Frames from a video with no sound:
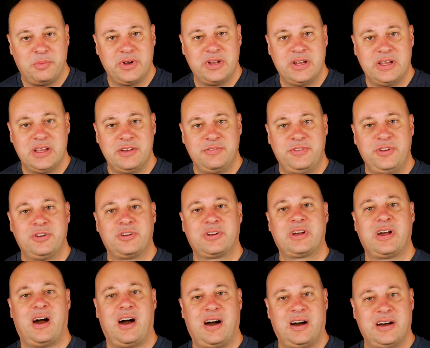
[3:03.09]
But if you're
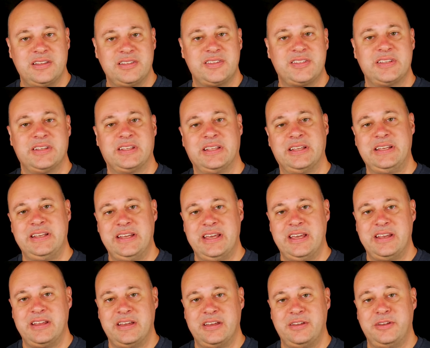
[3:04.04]
constantly
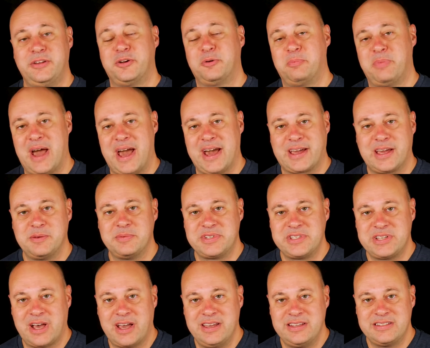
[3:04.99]
needing your backup
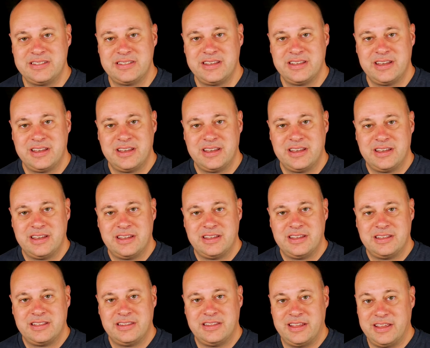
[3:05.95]
site,
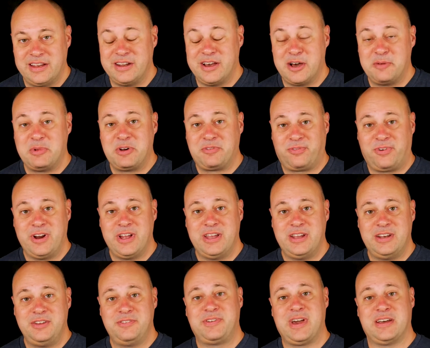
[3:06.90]
then I'm
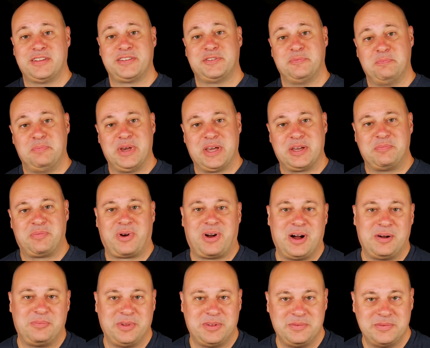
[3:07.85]
afraid you've got some big
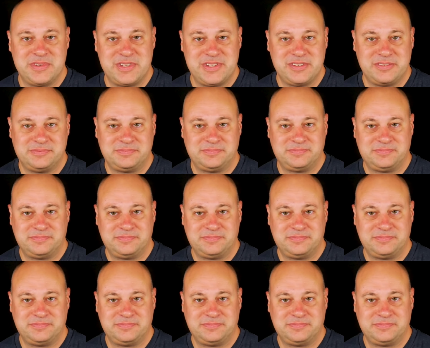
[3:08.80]
problems.